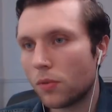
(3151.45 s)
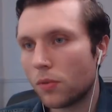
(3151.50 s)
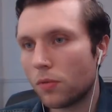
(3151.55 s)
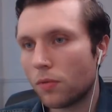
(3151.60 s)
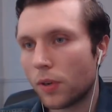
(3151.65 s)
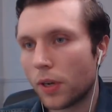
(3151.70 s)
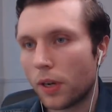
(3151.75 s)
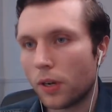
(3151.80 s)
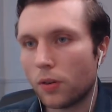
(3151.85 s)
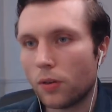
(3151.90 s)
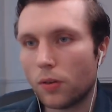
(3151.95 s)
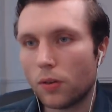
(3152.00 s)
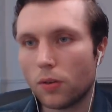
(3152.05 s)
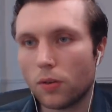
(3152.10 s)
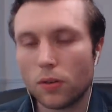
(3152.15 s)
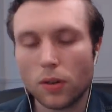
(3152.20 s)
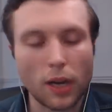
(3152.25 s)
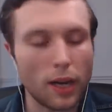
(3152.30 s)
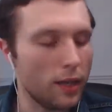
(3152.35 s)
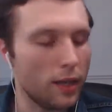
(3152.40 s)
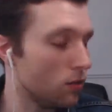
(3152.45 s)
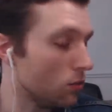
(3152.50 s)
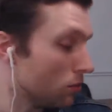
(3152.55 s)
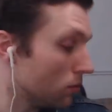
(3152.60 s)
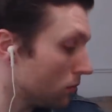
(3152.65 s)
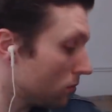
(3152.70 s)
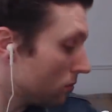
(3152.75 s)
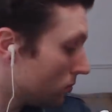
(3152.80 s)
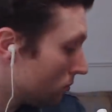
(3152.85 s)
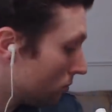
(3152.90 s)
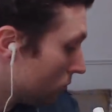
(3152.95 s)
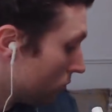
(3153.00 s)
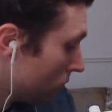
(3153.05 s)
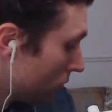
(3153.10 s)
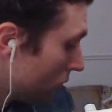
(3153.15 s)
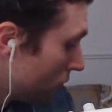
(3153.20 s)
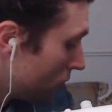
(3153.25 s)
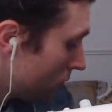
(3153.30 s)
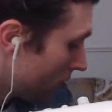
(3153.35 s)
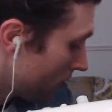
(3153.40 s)
right. Hi, don't
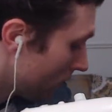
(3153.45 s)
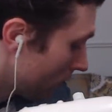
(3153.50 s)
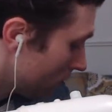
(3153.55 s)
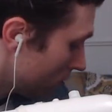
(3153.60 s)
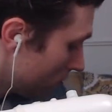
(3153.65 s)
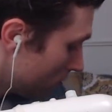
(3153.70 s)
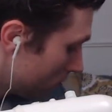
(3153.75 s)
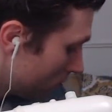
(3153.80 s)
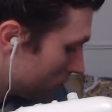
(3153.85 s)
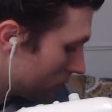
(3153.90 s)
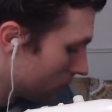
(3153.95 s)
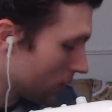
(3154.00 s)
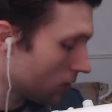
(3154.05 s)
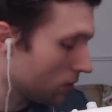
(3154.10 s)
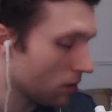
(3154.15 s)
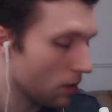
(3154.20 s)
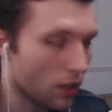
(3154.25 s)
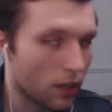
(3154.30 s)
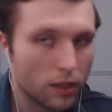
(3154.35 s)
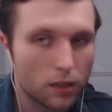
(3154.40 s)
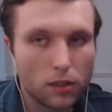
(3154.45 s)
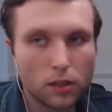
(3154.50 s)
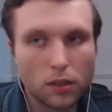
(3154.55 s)
you dare. You're a good lad.